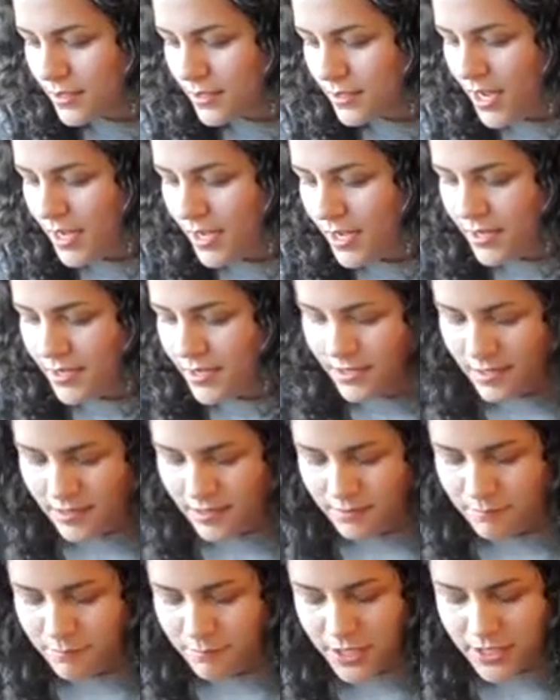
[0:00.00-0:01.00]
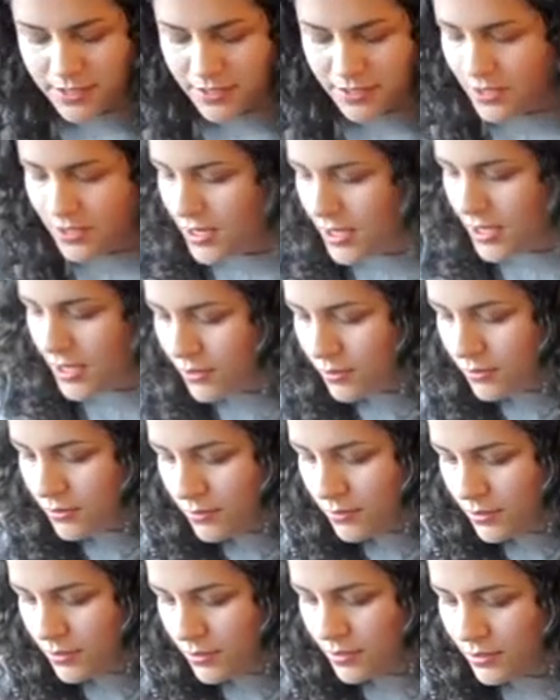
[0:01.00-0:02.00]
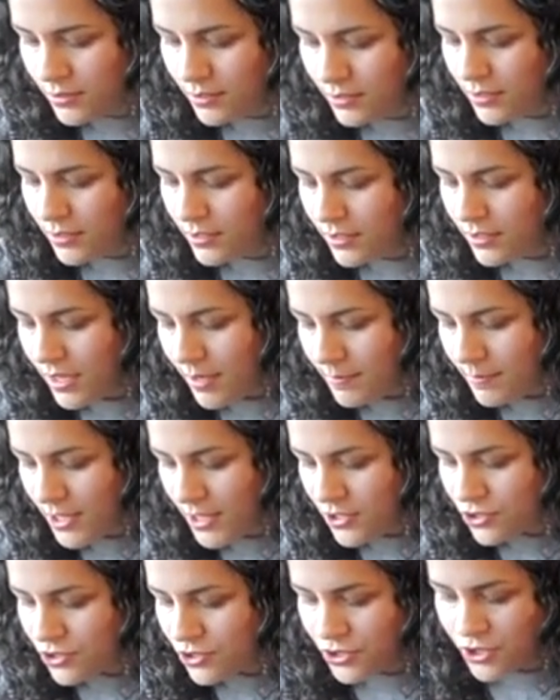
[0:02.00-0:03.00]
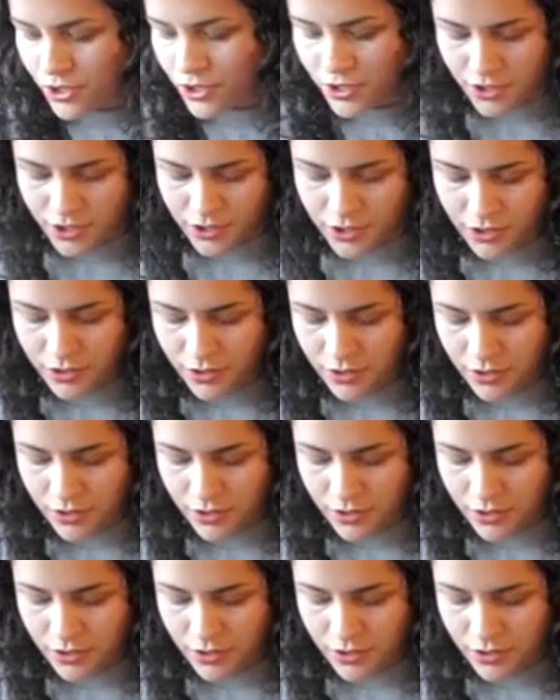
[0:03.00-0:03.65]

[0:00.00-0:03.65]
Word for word: uh, because no, I'm not sure